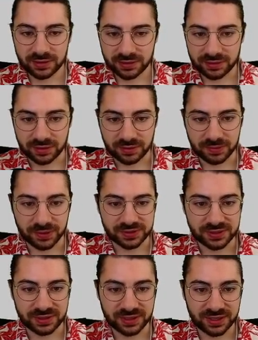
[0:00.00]
look,
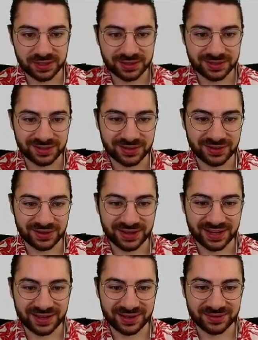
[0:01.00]
personally, you know,
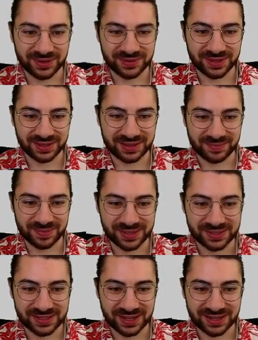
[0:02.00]
I'm not really at that
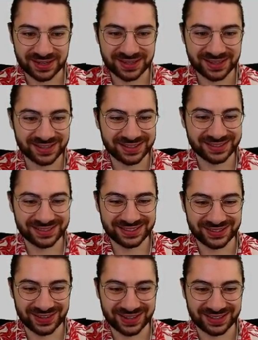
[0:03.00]
place yet,
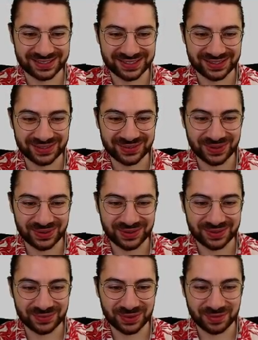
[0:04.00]
so I can't tell you
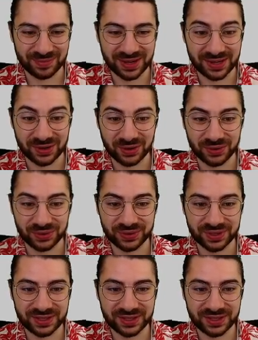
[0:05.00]
whether my goal